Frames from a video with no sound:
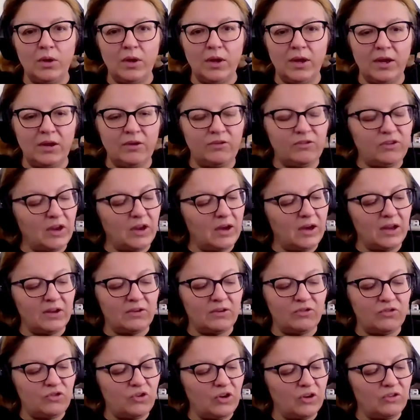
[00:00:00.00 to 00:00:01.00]
he said,
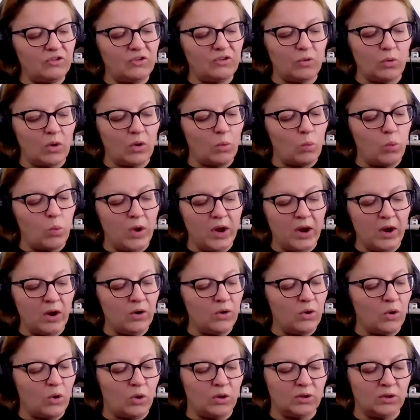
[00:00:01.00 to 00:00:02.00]
it's just a
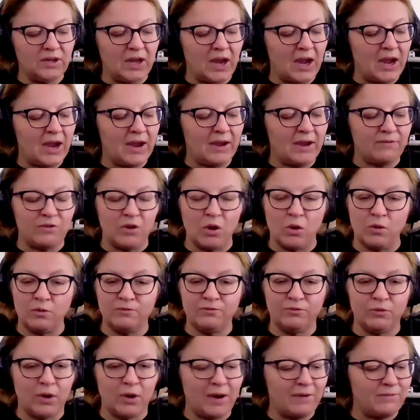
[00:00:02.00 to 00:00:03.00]
weird old guy I've known
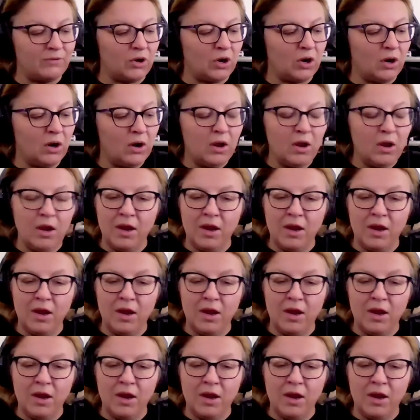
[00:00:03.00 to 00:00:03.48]
forever.